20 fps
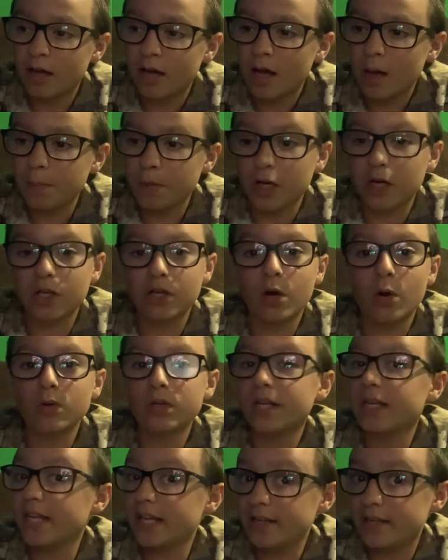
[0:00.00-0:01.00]
I'm not gonna go
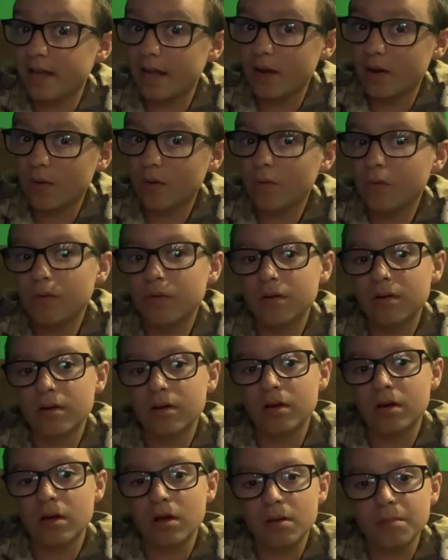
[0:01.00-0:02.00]
into detail,
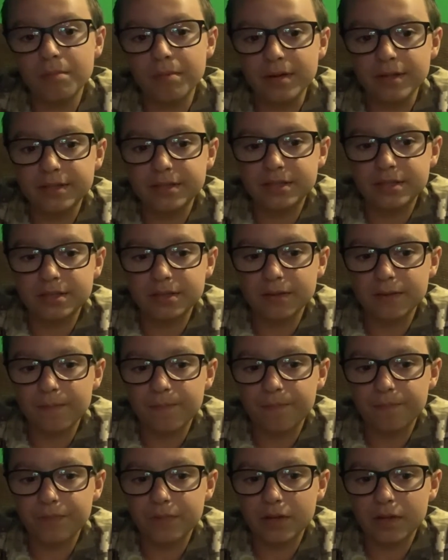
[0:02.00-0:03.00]
but
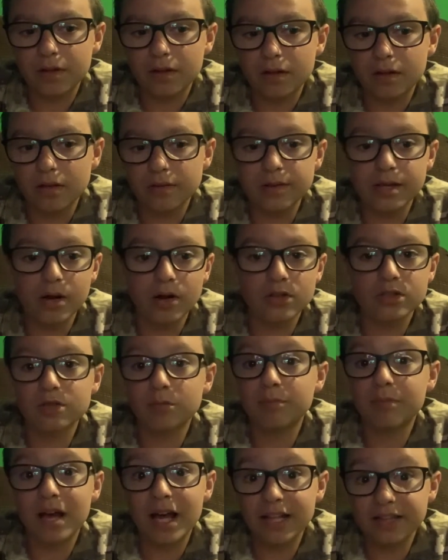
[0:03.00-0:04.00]
there are
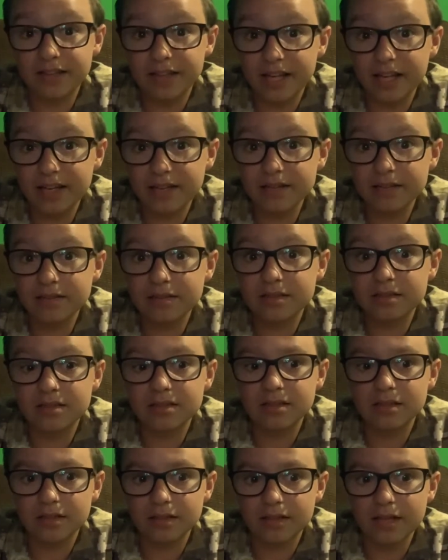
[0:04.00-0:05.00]
some bad things
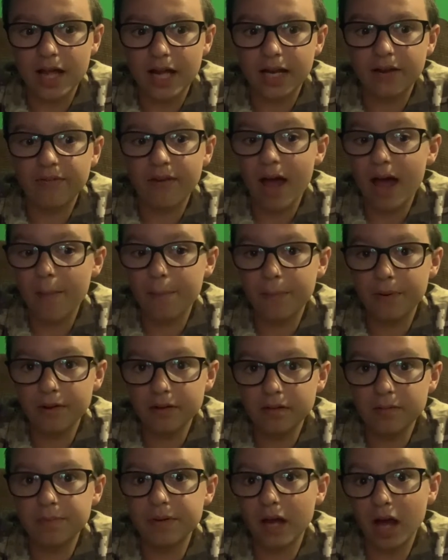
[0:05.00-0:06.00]
that have
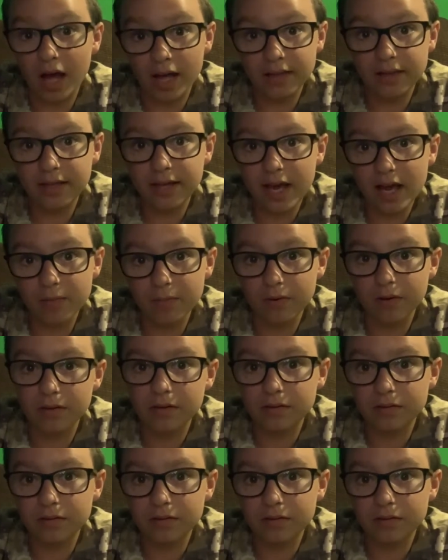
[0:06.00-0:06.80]
happened behind the camera.